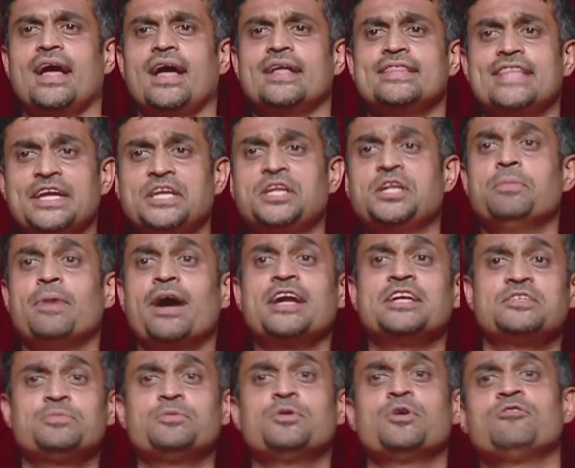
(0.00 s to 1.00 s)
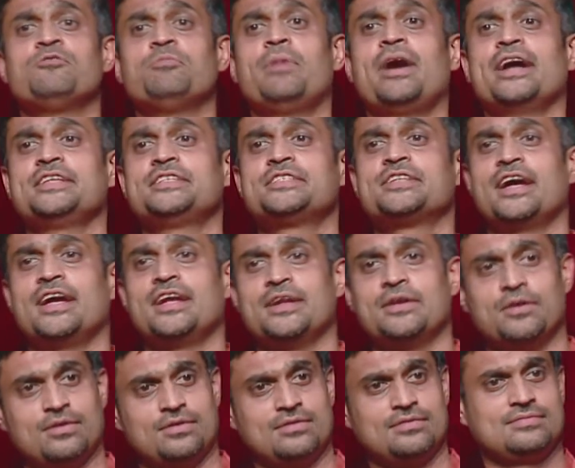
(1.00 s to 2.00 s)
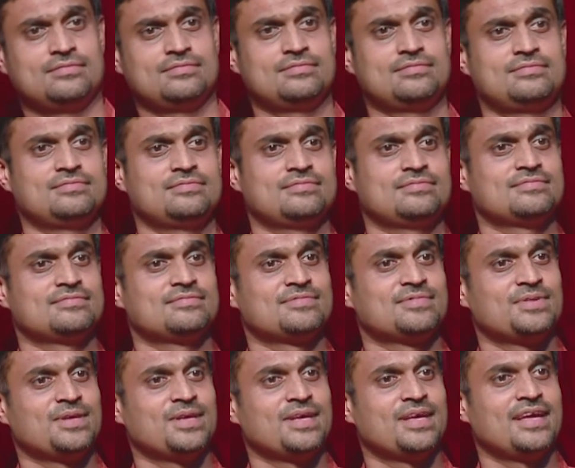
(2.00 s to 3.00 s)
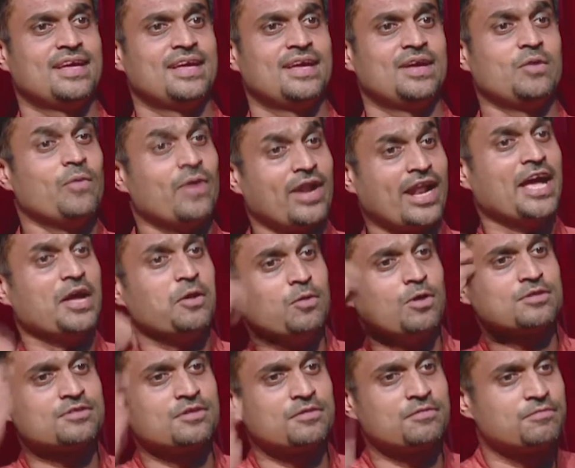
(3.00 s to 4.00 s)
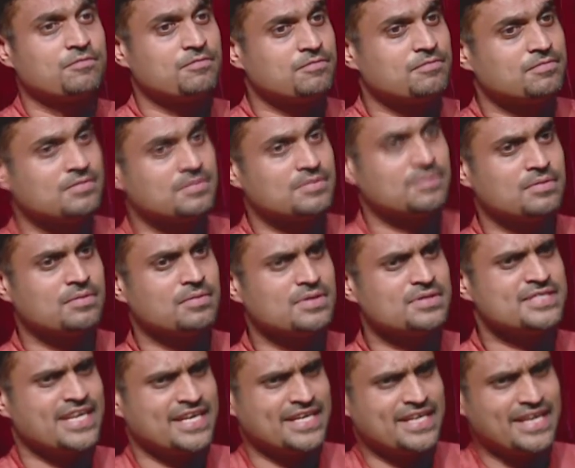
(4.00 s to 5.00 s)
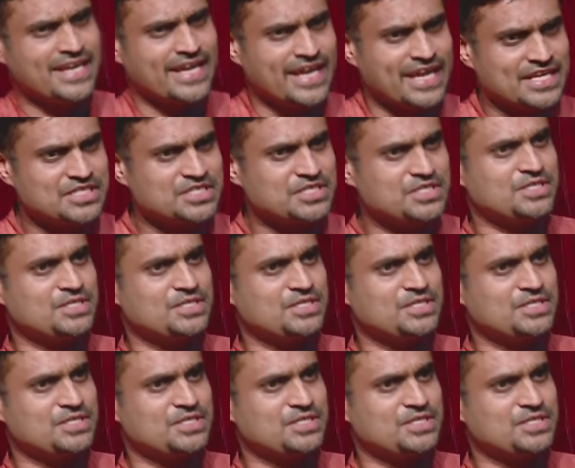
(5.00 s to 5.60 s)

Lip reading: That reminds me of my childhood. When I was of tender age,